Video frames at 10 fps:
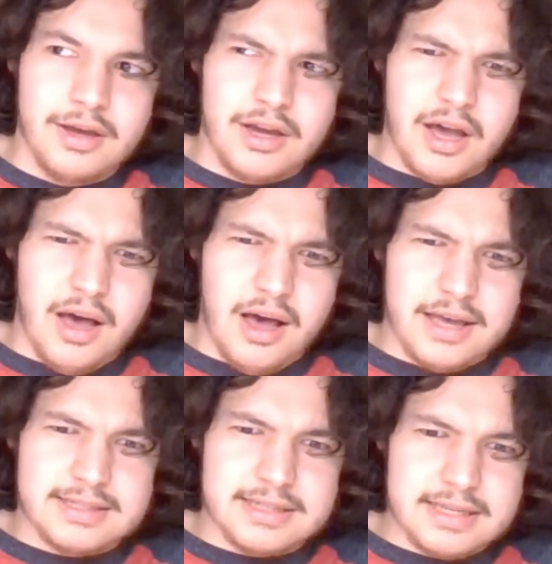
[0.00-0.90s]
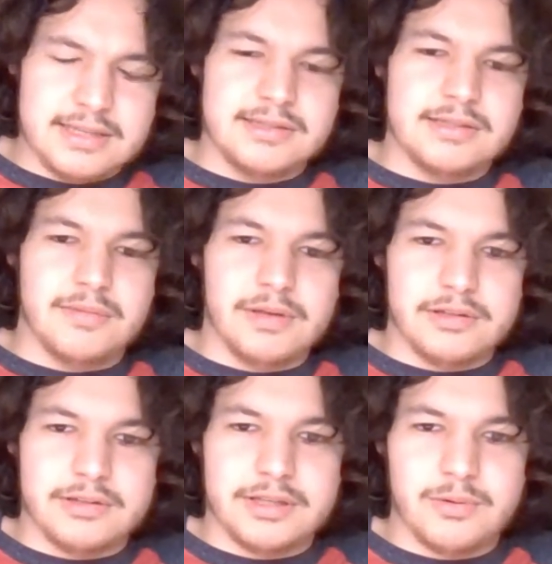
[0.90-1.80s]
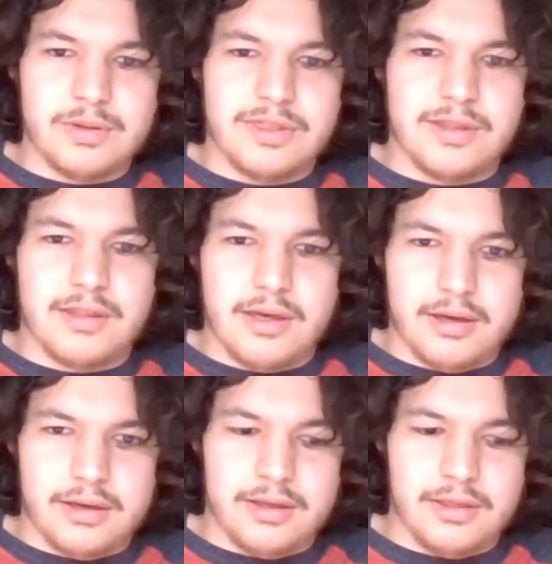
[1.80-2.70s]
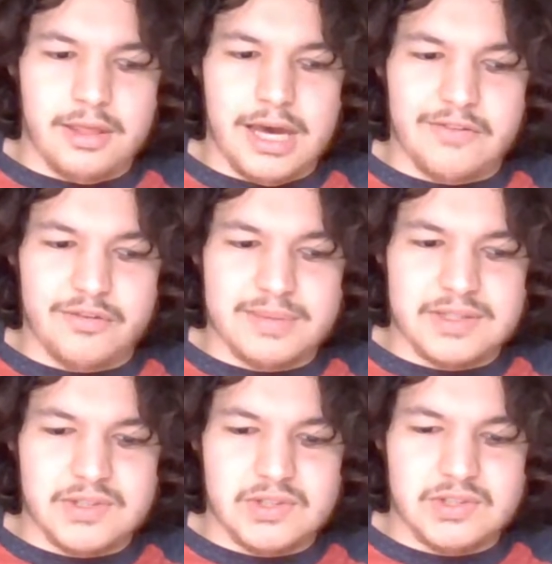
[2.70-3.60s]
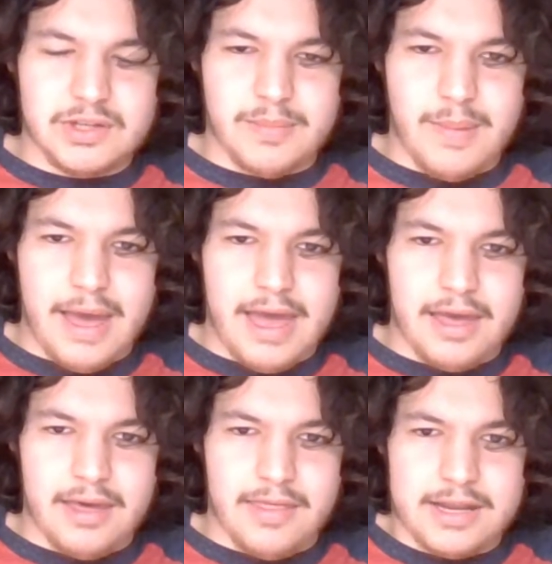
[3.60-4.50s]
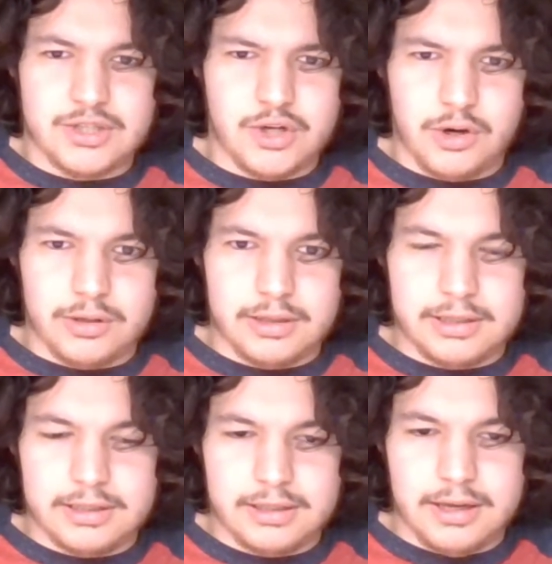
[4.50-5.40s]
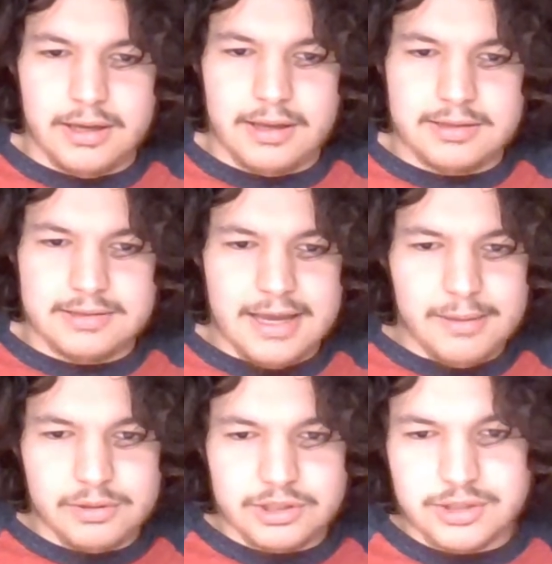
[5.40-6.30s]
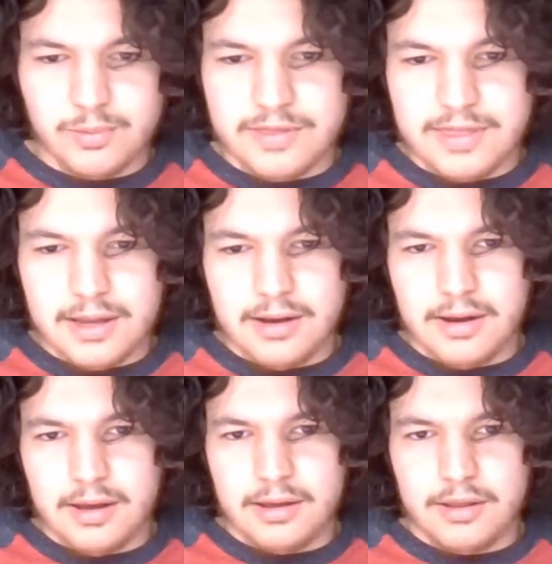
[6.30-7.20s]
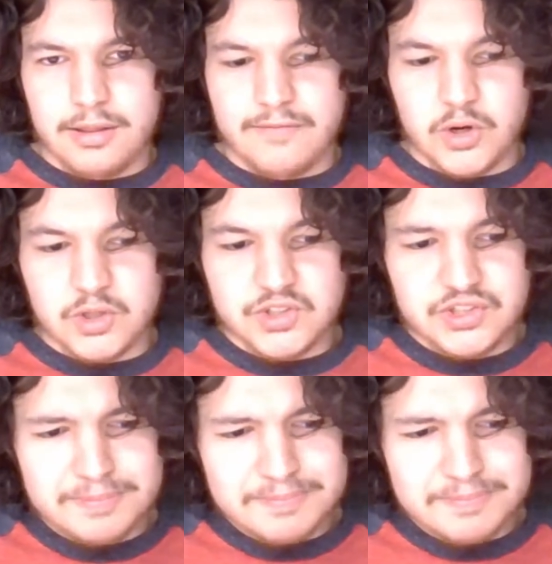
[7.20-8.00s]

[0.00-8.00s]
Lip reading: cause instability within the government system that is currently established within the verse.